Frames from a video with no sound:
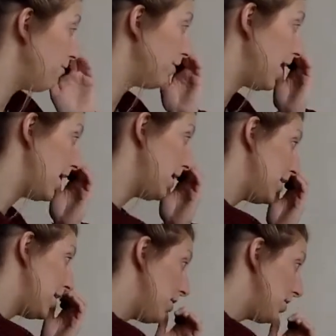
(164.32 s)
if I added
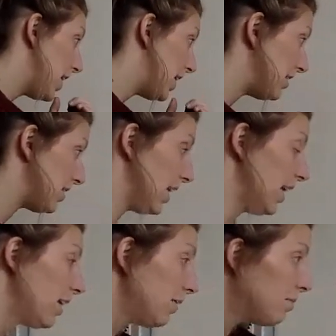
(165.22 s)
another 10 stick,
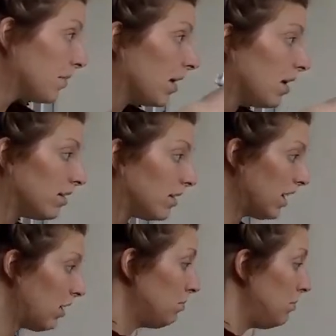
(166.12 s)
then
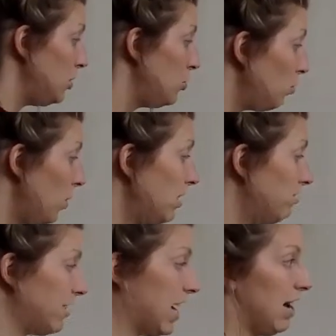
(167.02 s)
that would be
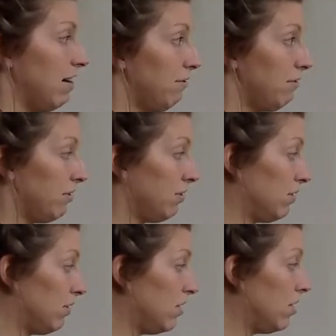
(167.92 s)
25.
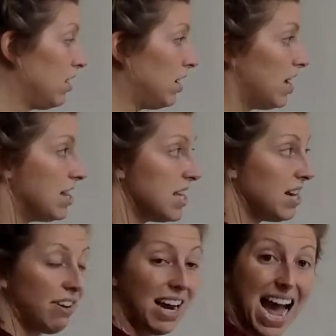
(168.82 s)
And then
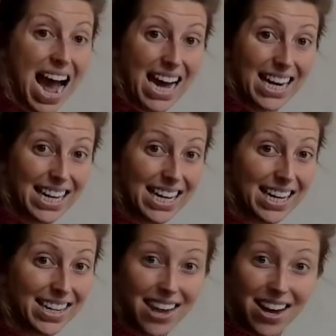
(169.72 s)
if I
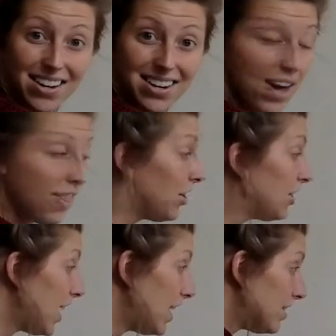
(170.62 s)
added another
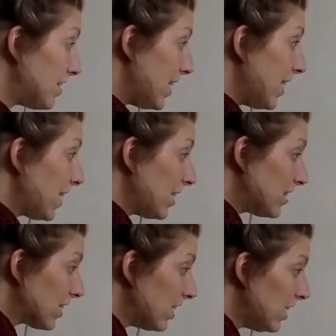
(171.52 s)
10 stick, it's
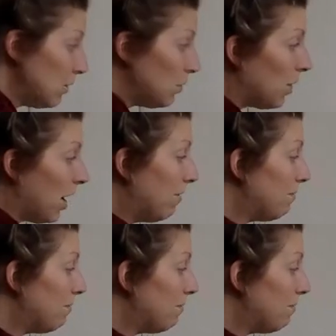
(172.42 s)
going to equal what?